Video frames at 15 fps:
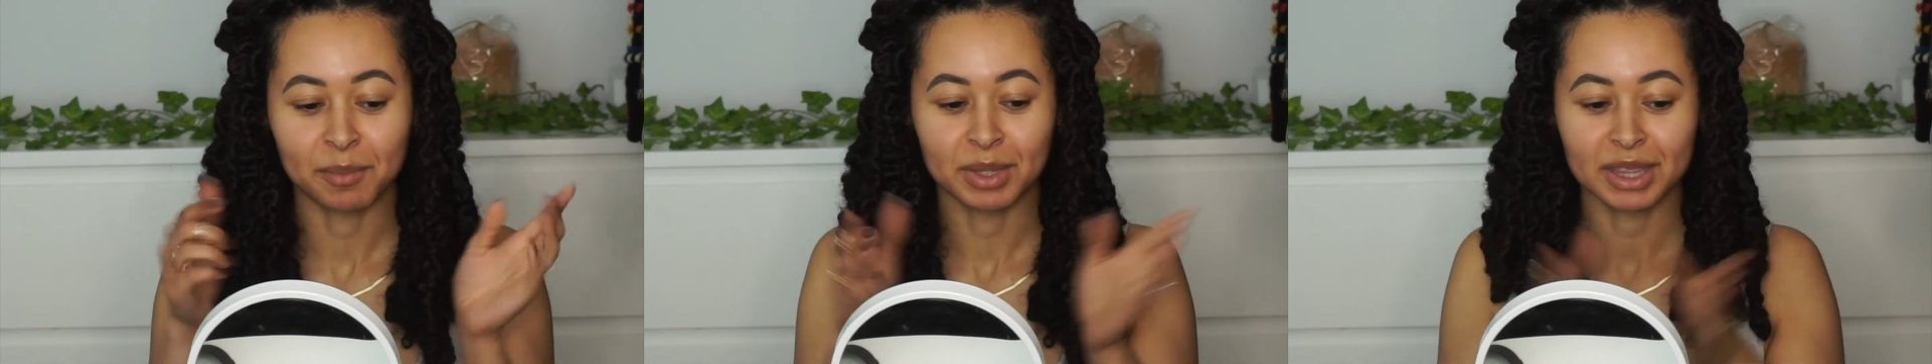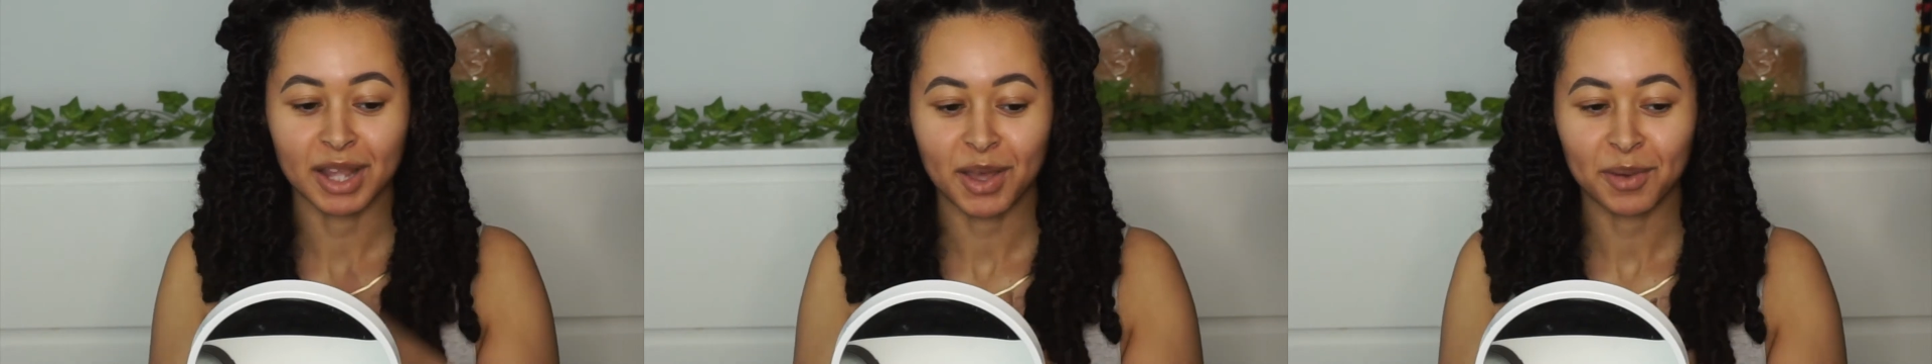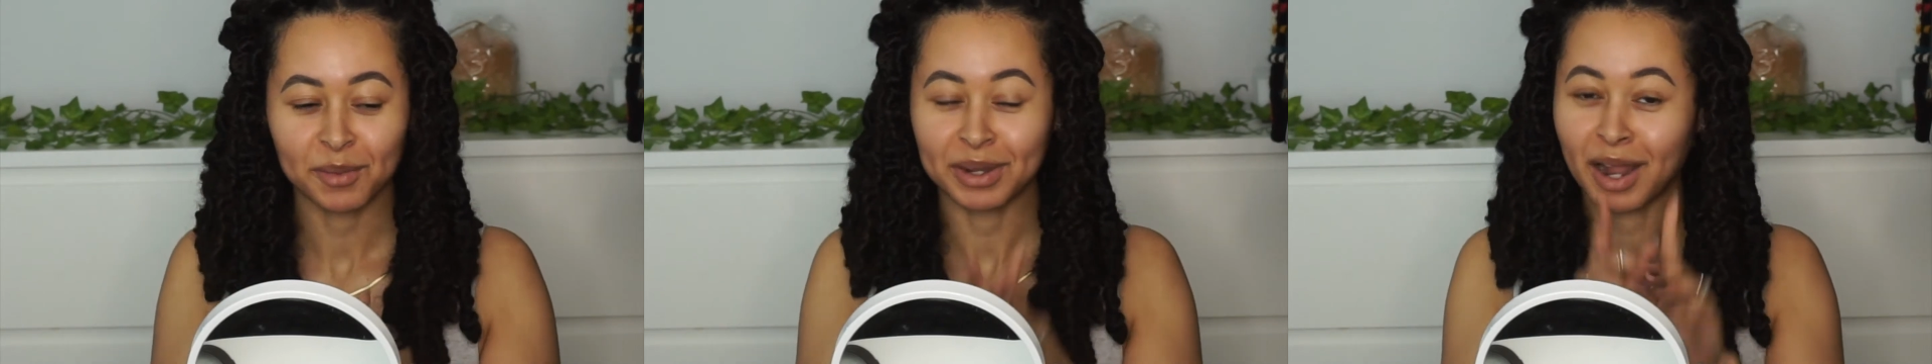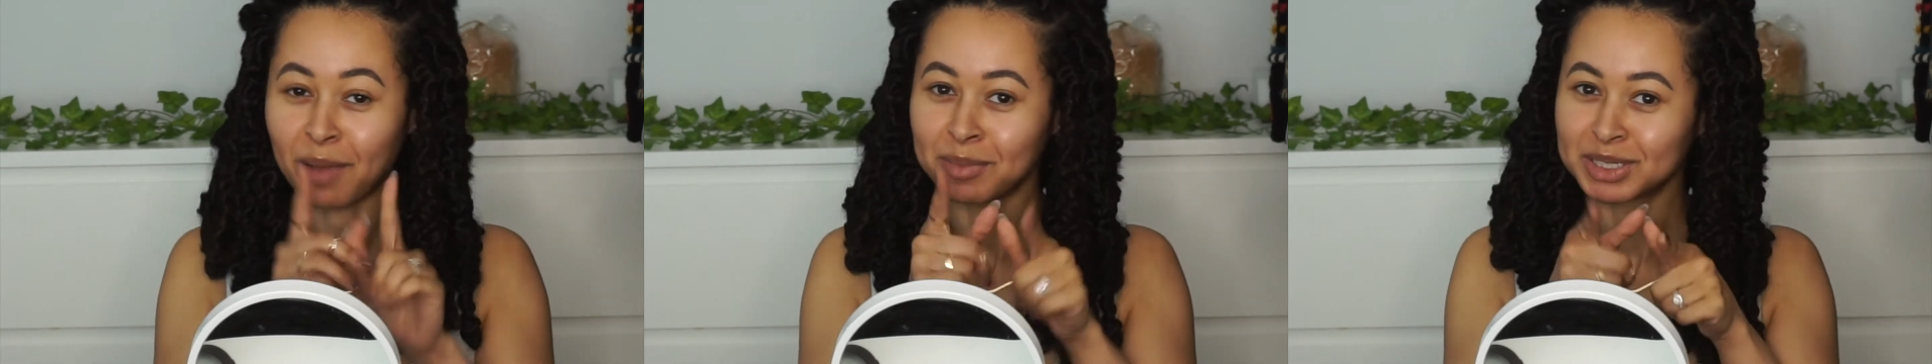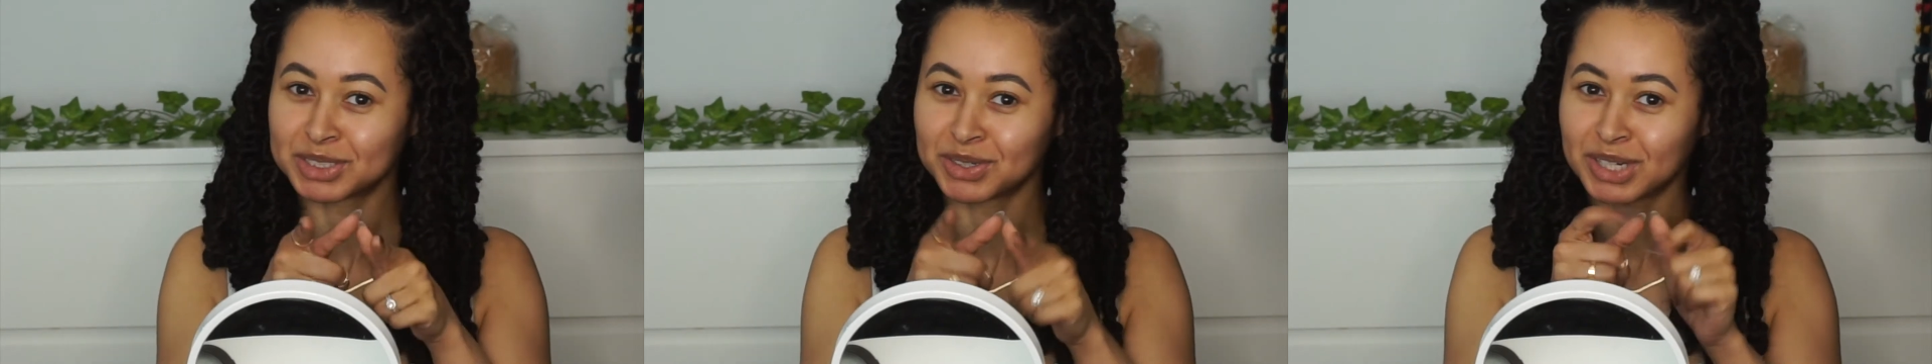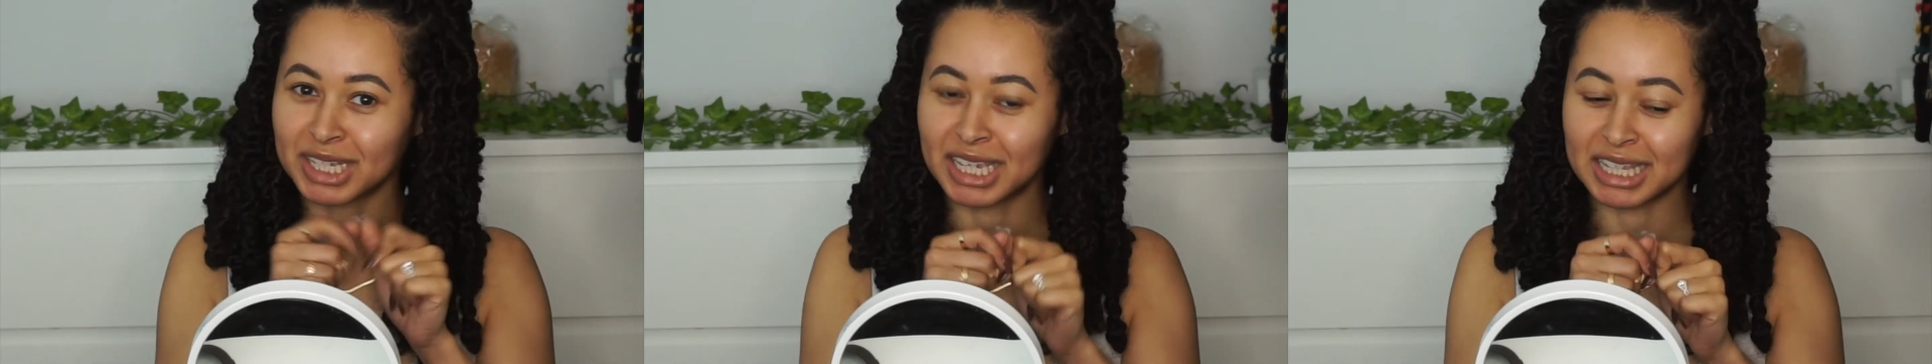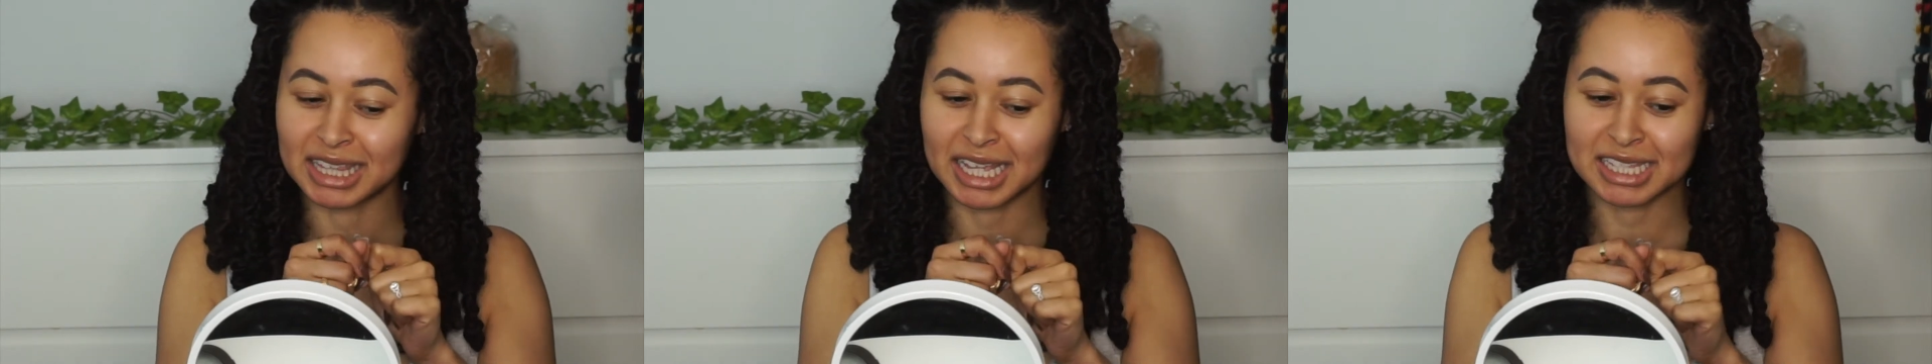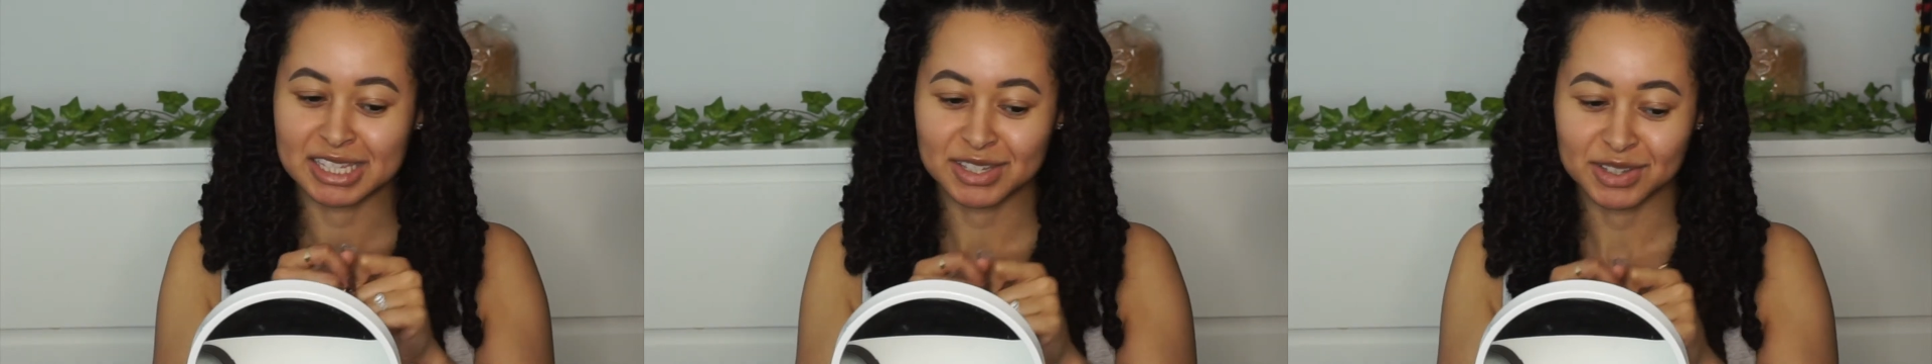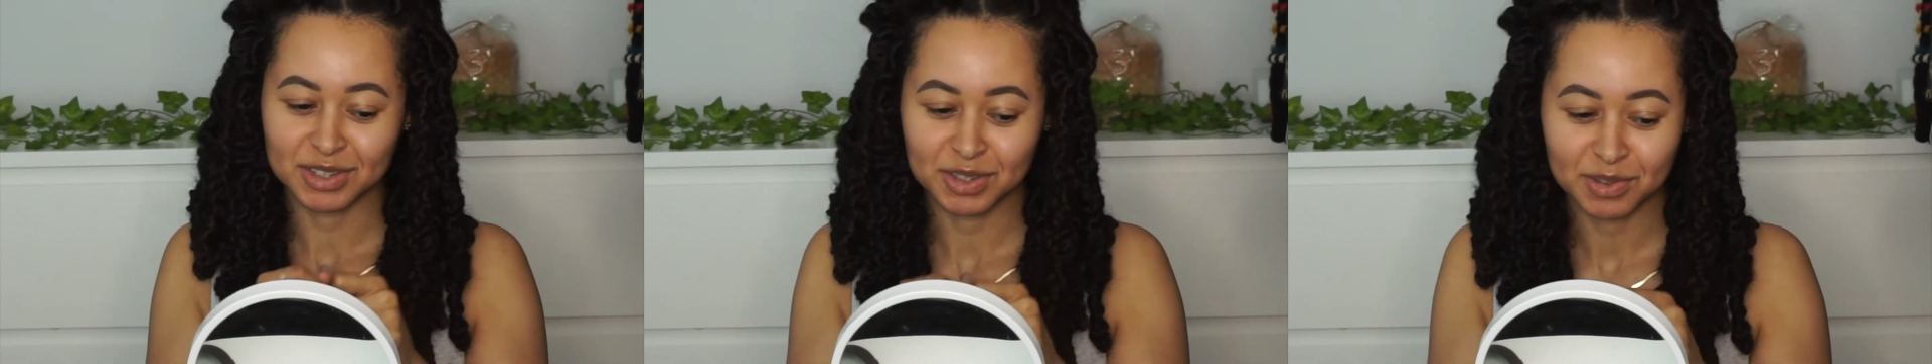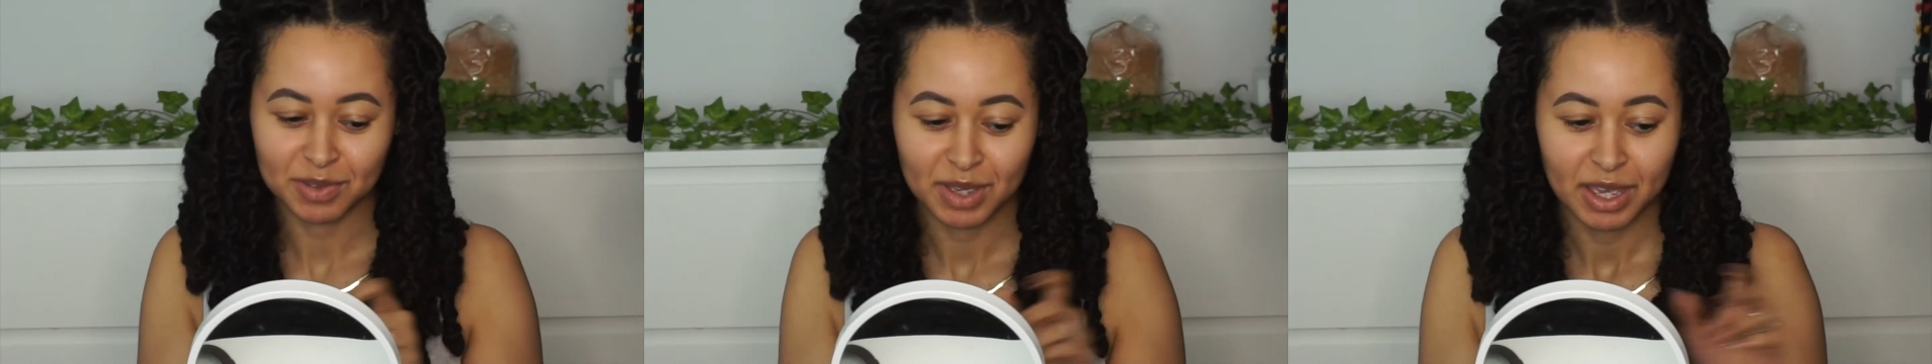below and I'll be sure to give that to you.